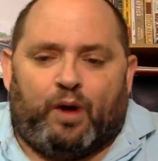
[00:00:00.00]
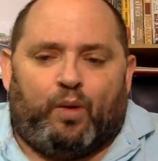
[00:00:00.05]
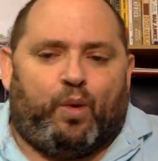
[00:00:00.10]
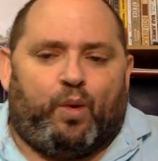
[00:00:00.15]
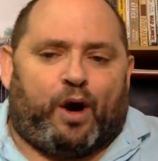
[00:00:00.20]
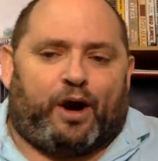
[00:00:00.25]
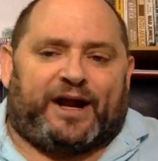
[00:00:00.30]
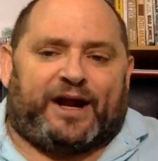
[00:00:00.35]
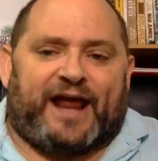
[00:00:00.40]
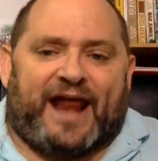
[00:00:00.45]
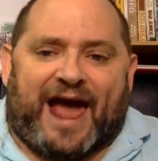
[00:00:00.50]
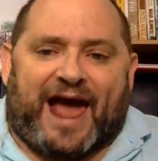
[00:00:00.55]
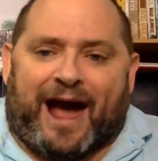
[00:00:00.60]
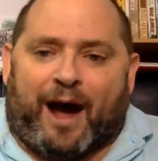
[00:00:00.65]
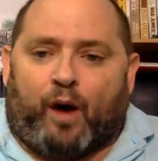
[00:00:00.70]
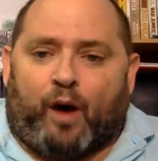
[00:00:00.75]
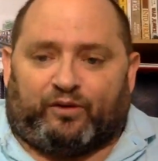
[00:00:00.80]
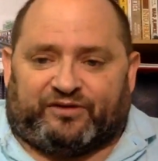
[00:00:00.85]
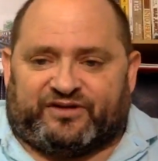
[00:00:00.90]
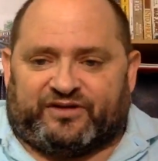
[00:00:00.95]
Work it
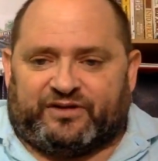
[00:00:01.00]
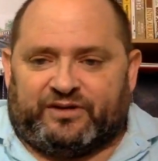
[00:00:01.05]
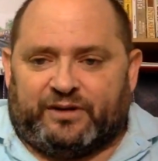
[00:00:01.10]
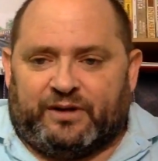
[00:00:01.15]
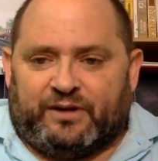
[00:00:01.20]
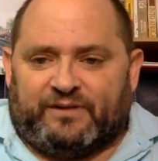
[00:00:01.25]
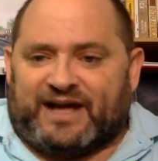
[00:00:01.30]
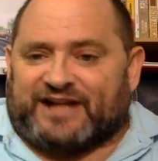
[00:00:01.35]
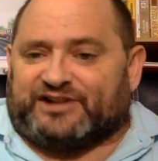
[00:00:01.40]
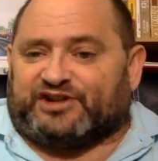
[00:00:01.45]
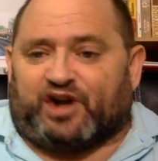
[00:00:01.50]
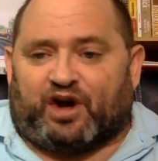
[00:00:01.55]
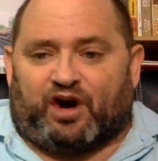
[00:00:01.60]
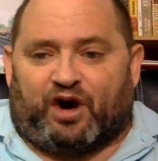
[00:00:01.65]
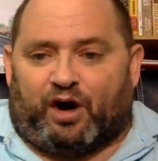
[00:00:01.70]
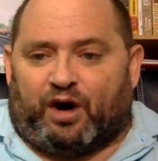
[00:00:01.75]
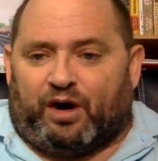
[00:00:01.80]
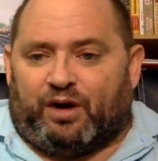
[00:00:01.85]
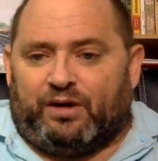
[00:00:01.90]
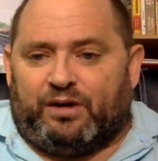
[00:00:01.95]
out. That's
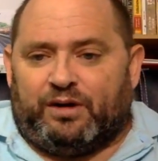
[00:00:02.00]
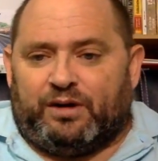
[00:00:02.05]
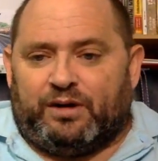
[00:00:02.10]
all.